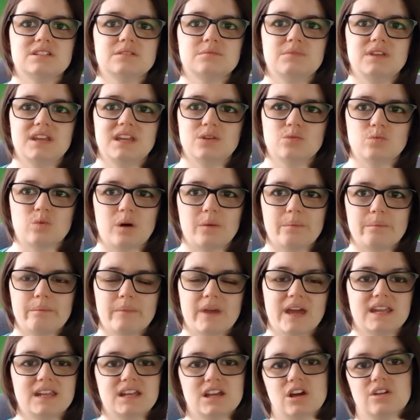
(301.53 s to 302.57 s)
to mean what
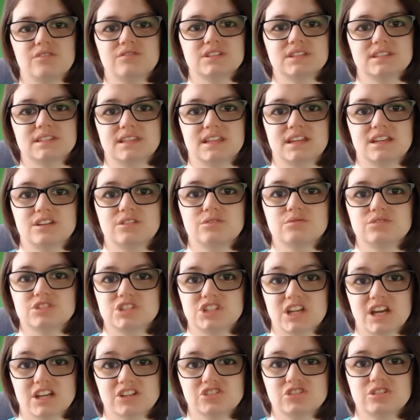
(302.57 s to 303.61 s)
many of us think
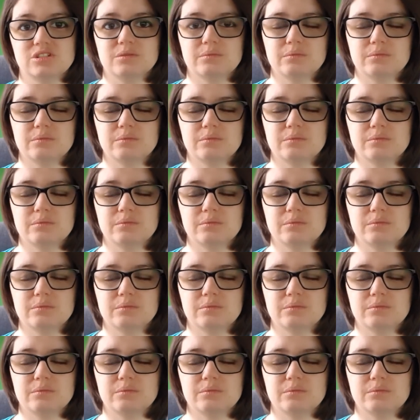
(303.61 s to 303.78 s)
rejection